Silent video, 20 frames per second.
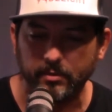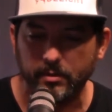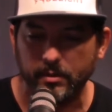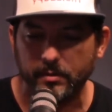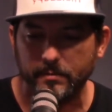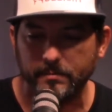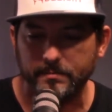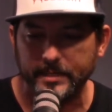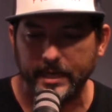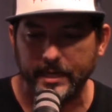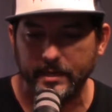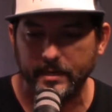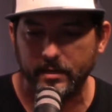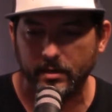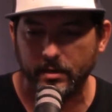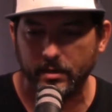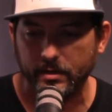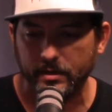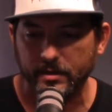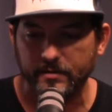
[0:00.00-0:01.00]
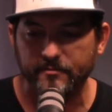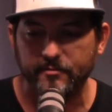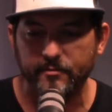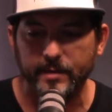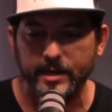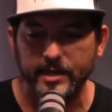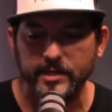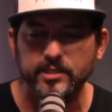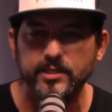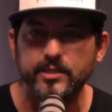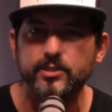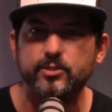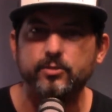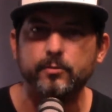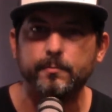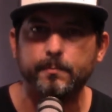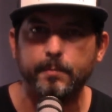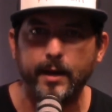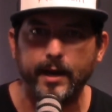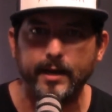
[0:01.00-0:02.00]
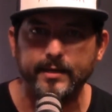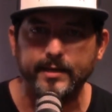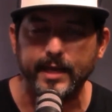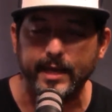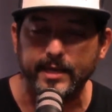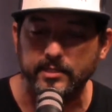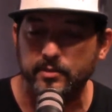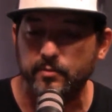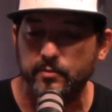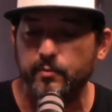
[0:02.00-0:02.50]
are obtaining our information is through podcasts.